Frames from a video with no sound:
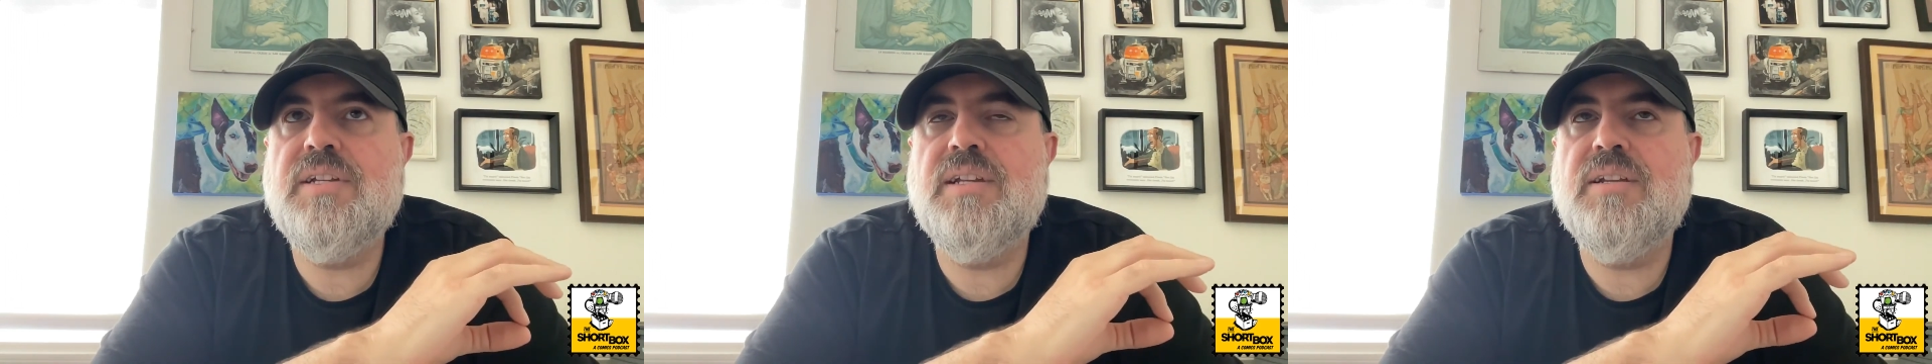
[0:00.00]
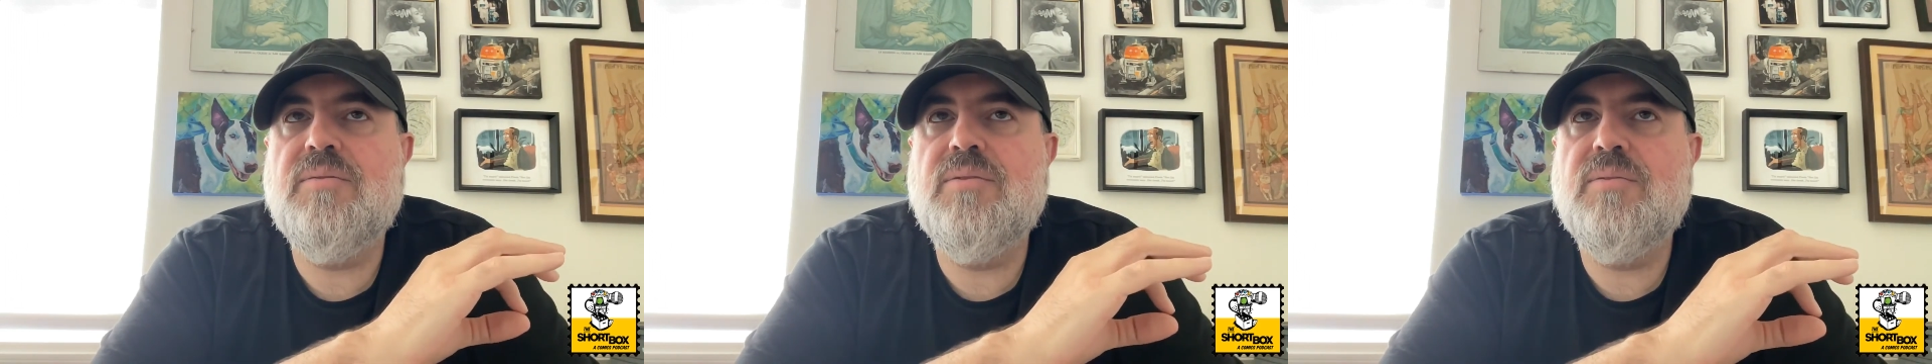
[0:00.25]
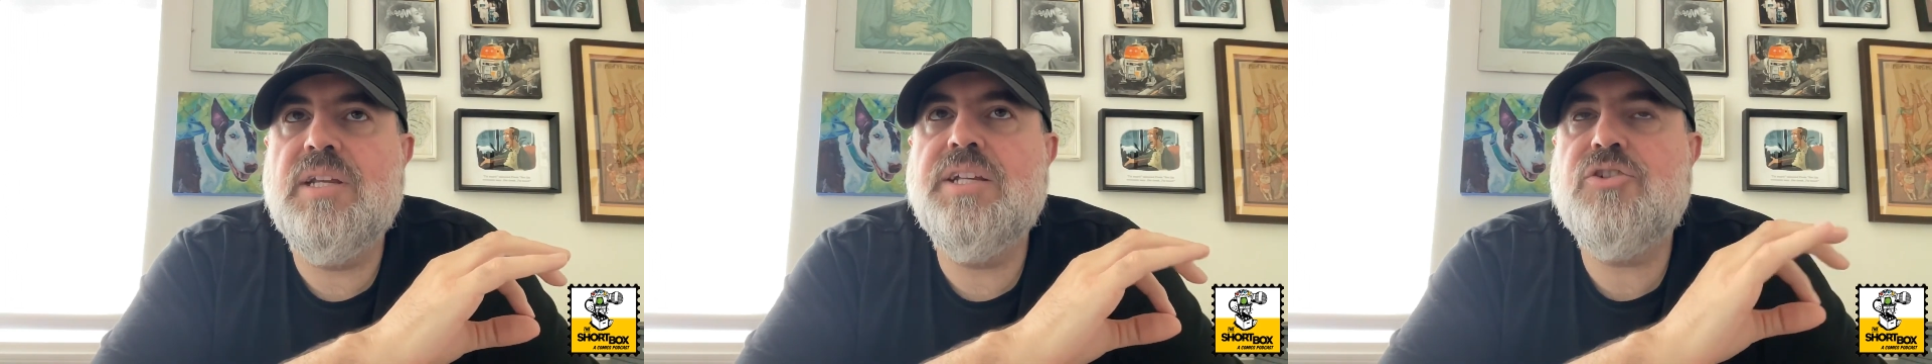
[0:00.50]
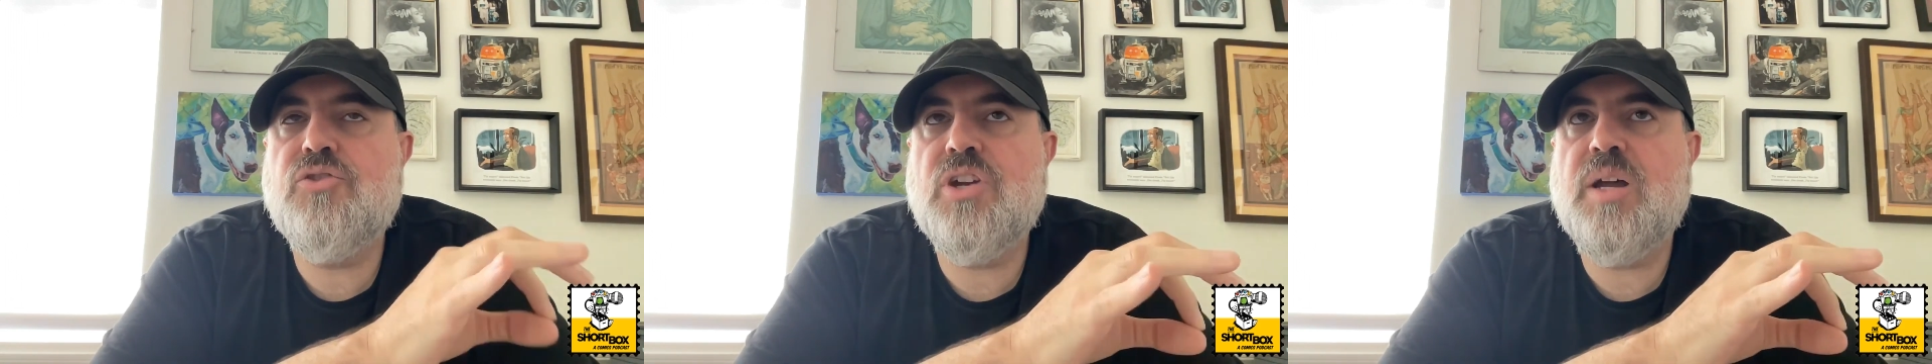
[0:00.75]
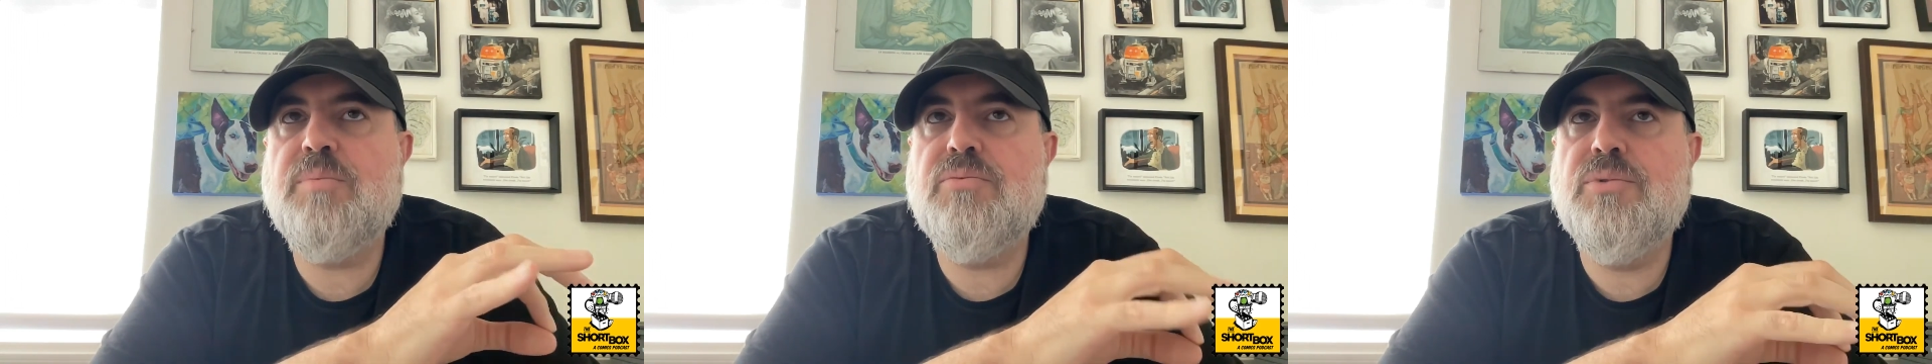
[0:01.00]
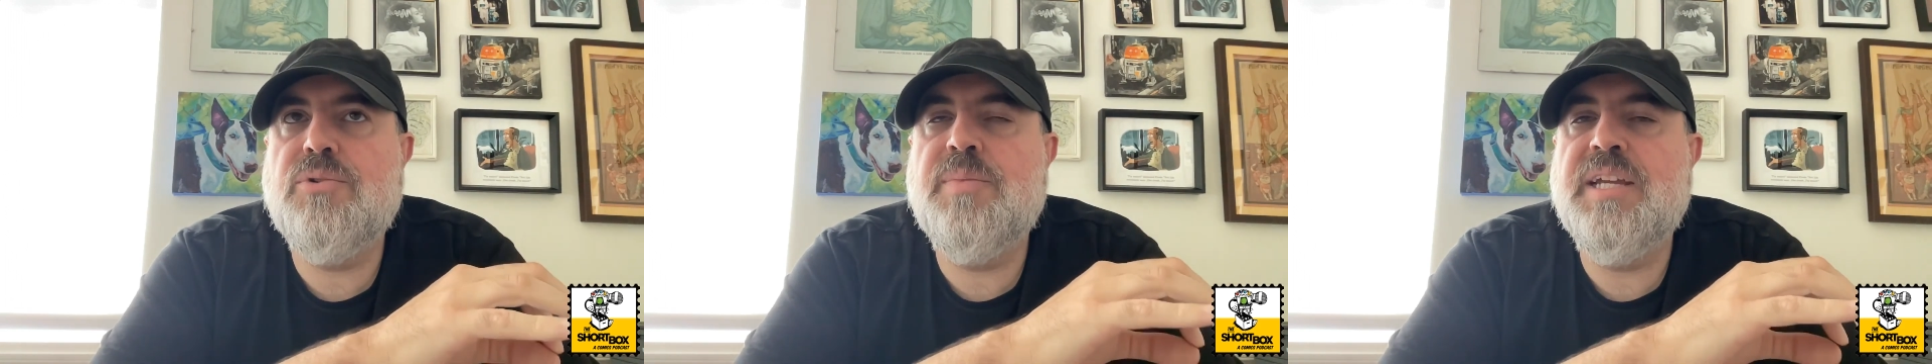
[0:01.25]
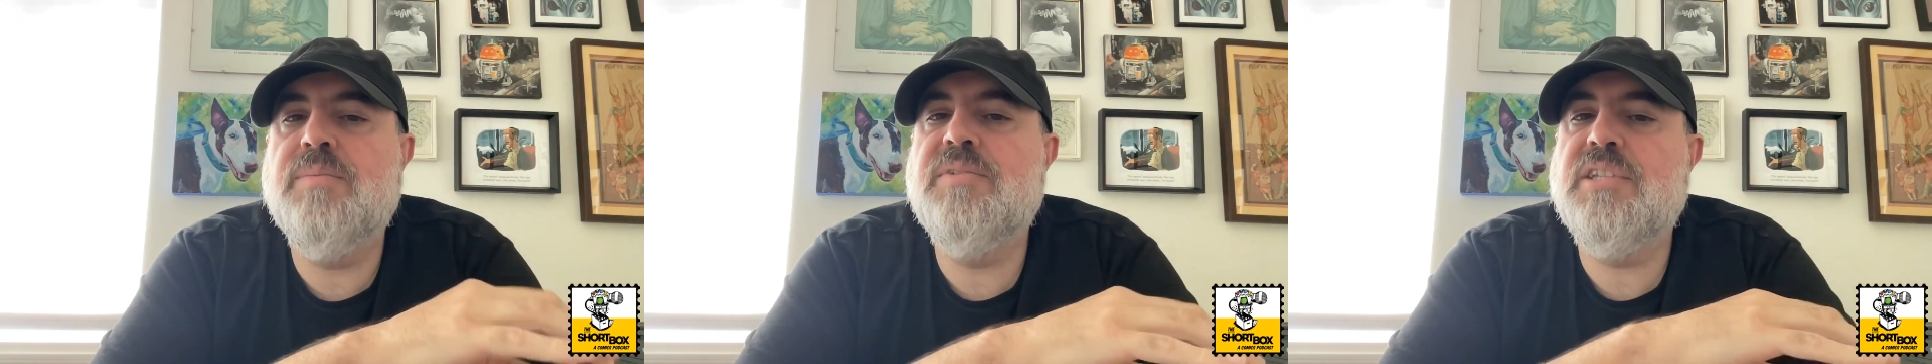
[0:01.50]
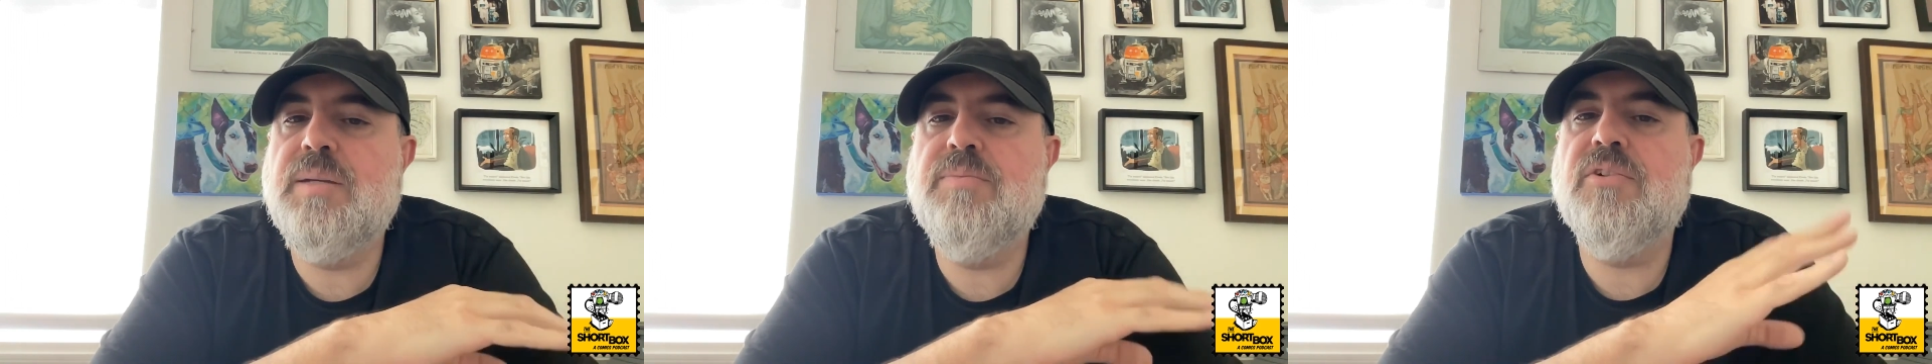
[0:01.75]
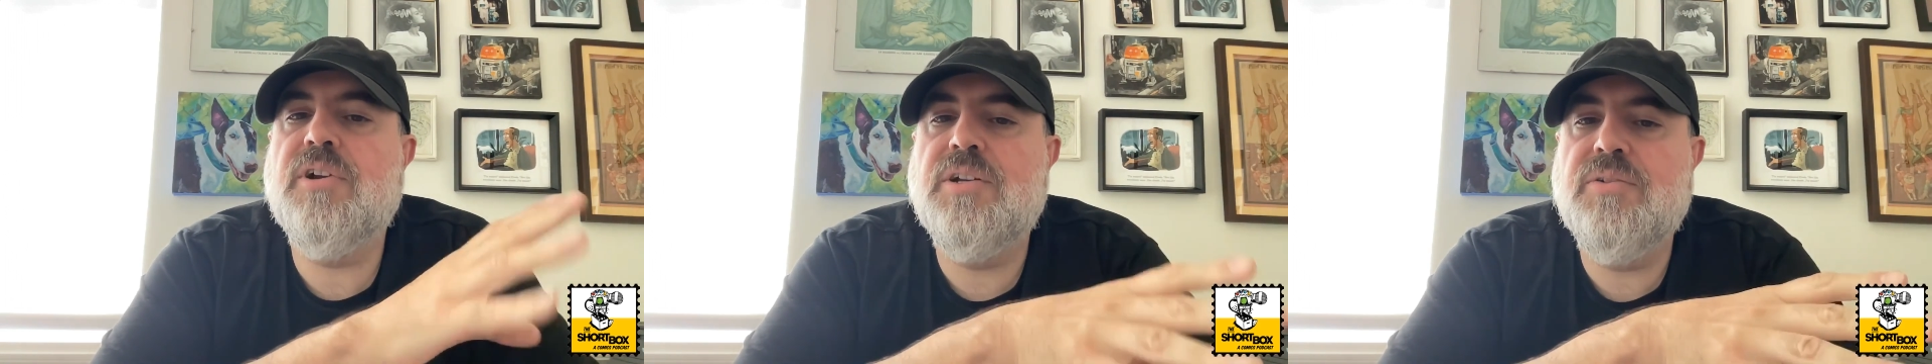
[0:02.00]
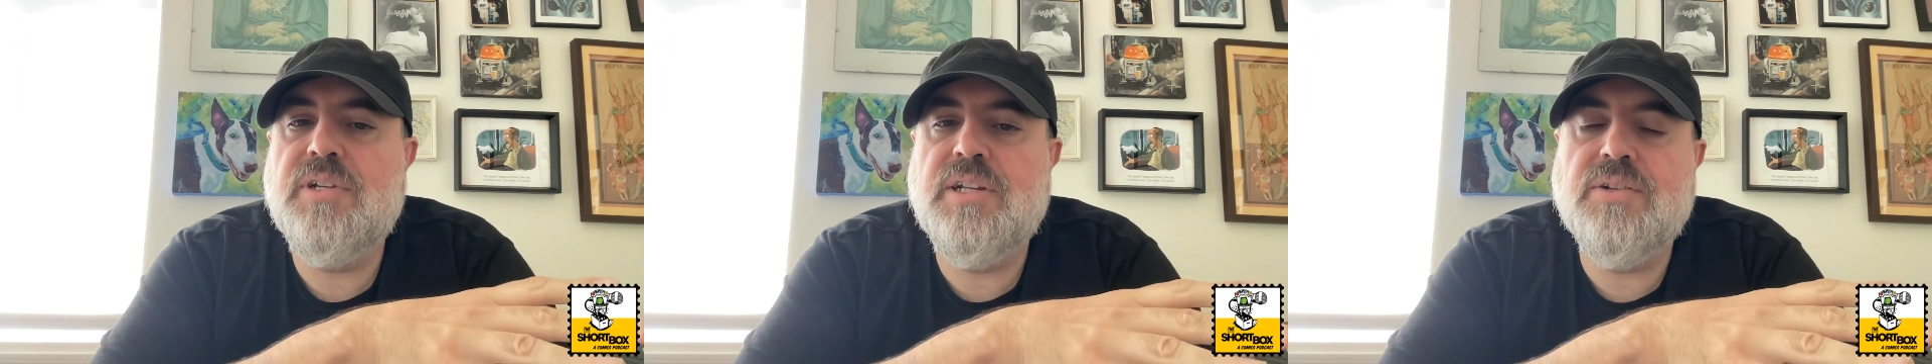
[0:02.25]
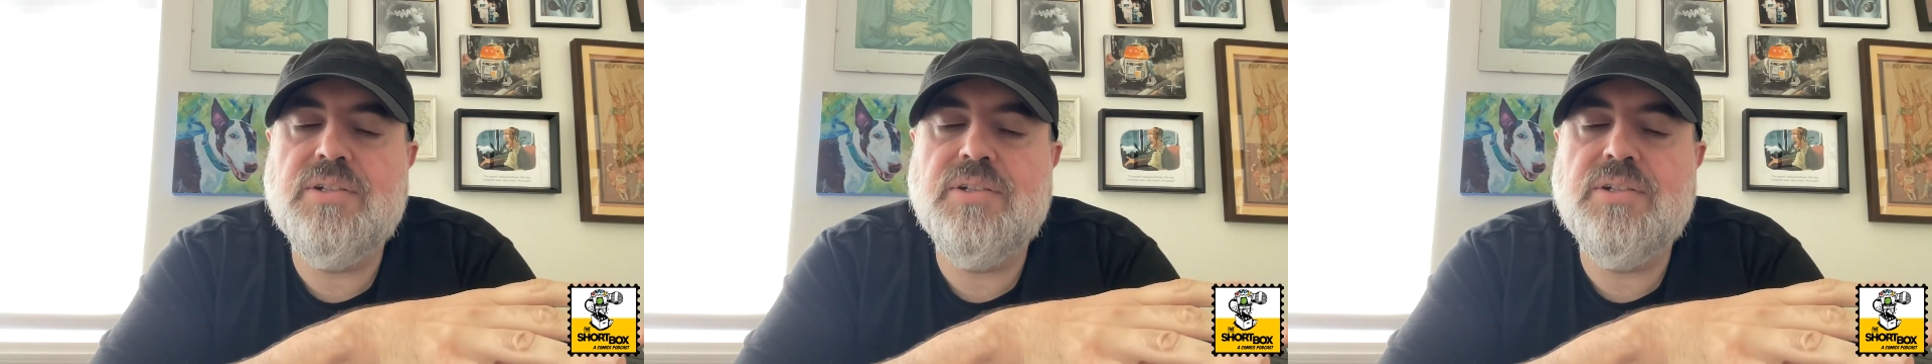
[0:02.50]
and each drop will make him sleep for 100 years.